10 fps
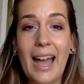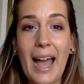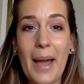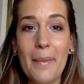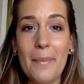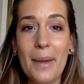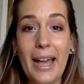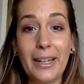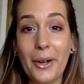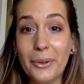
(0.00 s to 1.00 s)
and
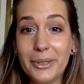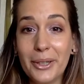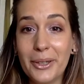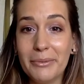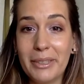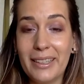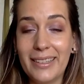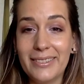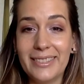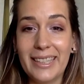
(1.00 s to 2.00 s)
I also can't
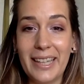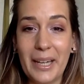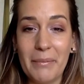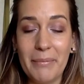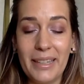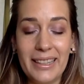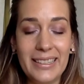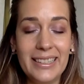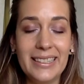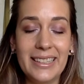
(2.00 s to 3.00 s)
pronounce the name, but
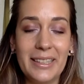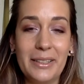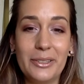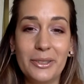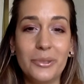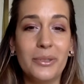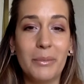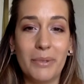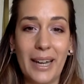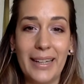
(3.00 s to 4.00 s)
this is a jewelry
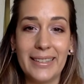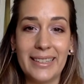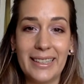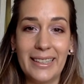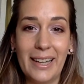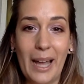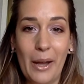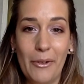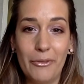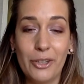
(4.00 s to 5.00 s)
brand,
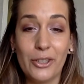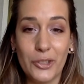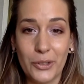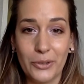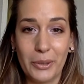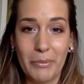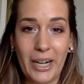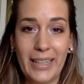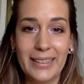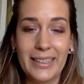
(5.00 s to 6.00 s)
a French jewelry
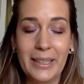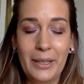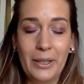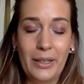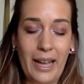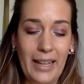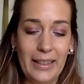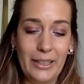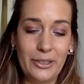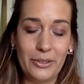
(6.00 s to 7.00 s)
brand. And
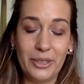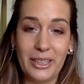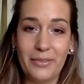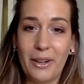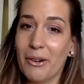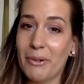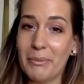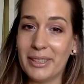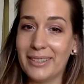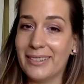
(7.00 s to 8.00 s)
their jewelry is very
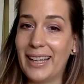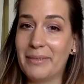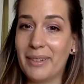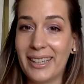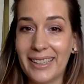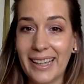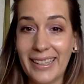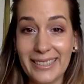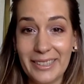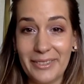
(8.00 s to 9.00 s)
whimsical. And my
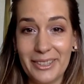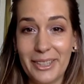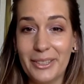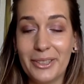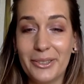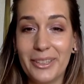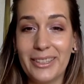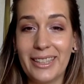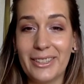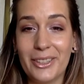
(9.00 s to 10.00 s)
cousin was so sweet,
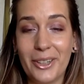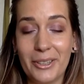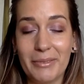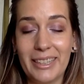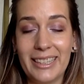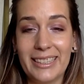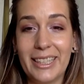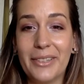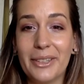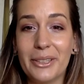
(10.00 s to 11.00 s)
and she got me these
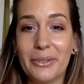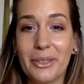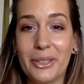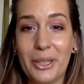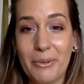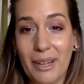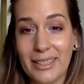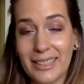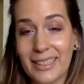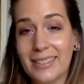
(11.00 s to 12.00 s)
earrings when she
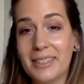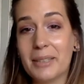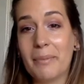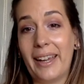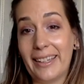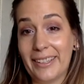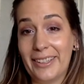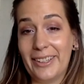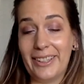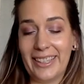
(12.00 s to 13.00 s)
was in Spain
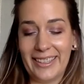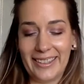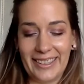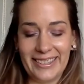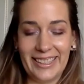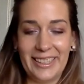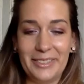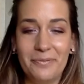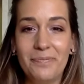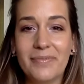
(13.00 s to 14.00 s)
earlier this year.